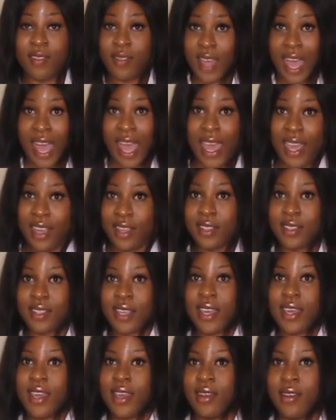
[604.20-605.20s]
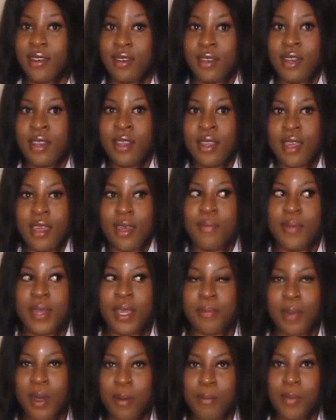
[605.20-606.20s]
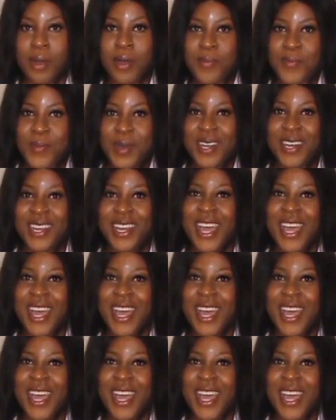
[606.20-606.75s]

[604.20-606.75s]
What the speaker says: thighs and a big bum bum,